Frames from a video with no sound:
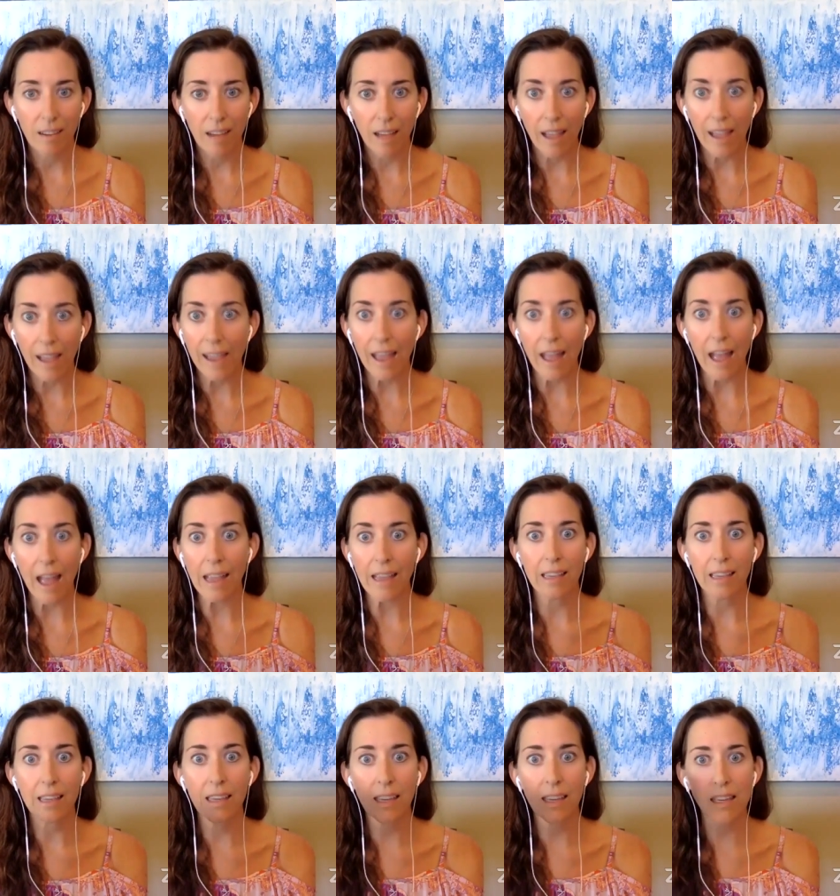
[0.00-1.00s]
I, I
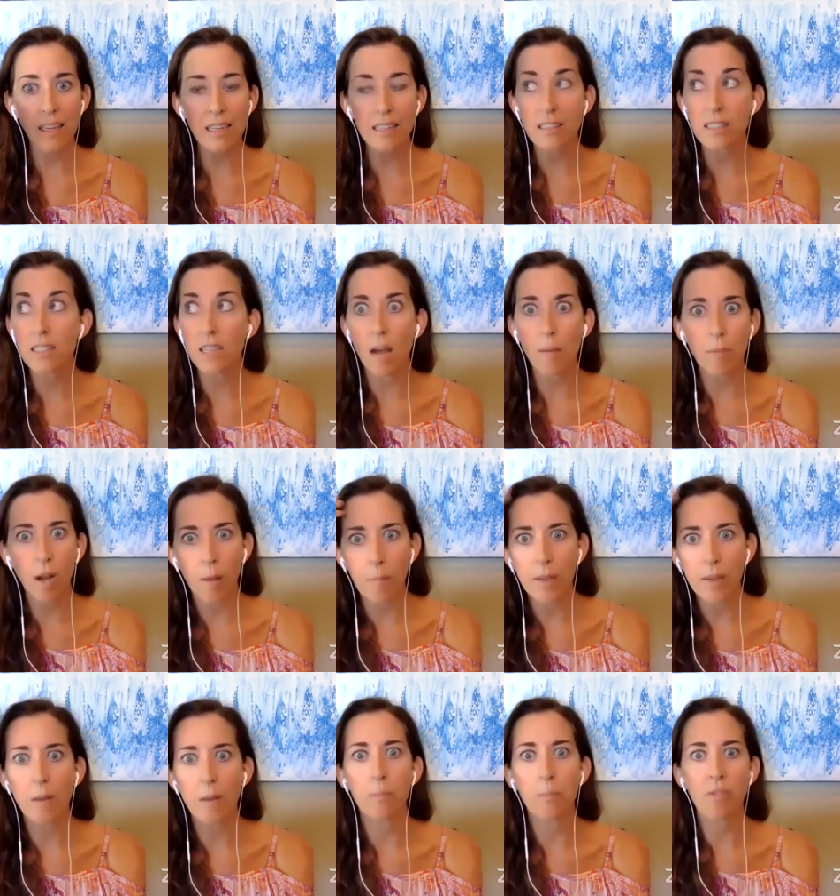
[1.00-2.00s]
can't stop
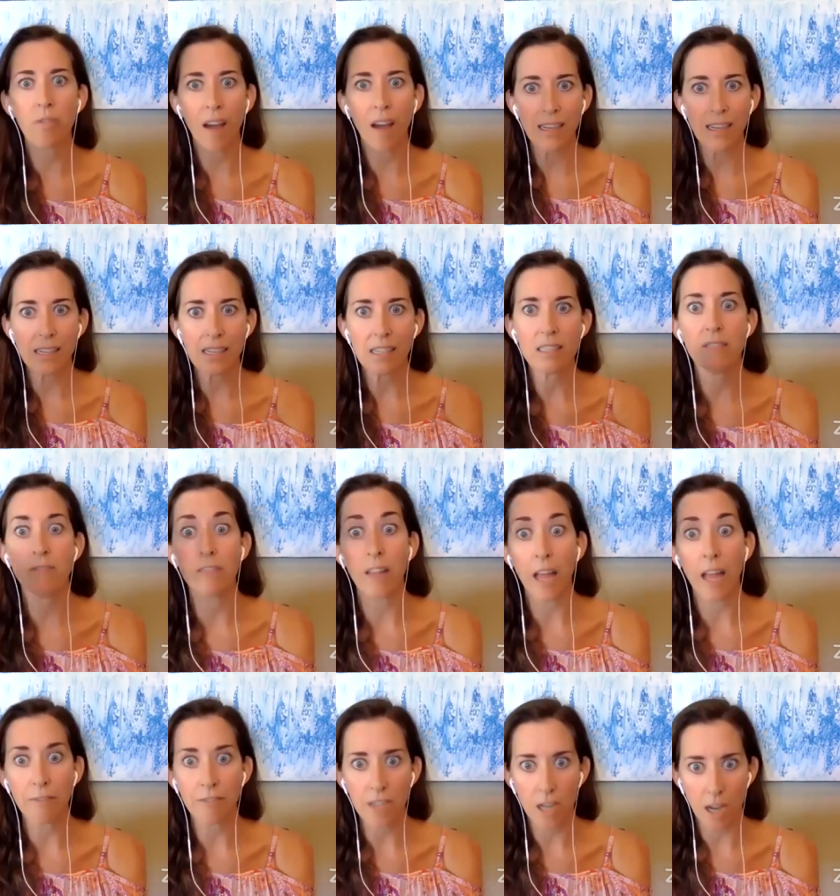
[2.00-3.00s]
coming up with ideas of
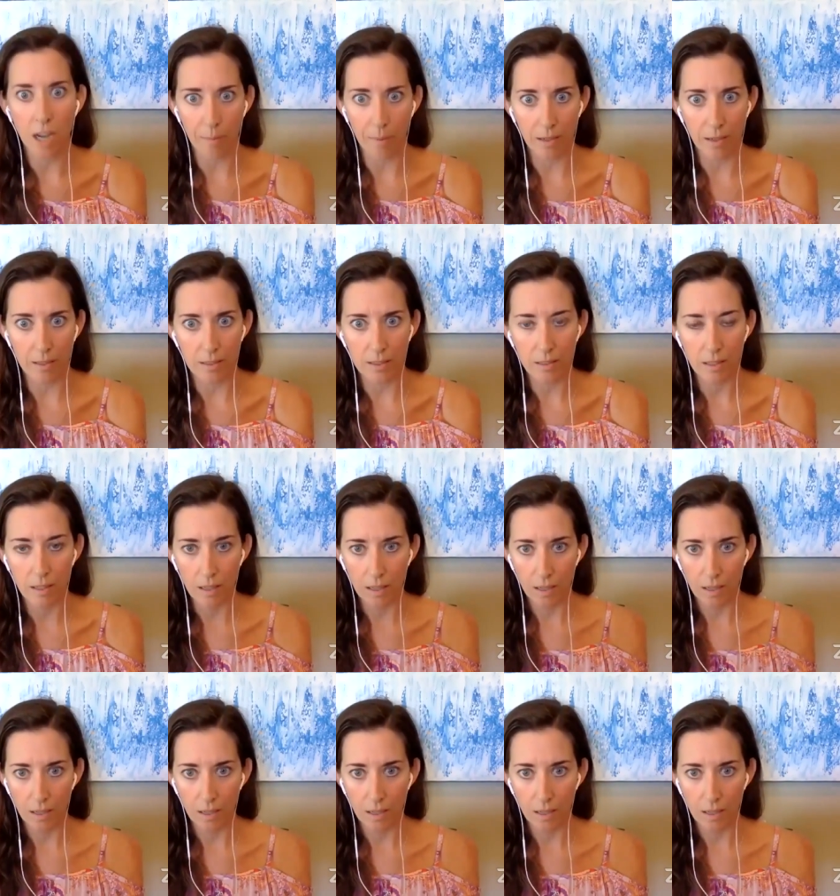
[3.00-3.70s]
live topics.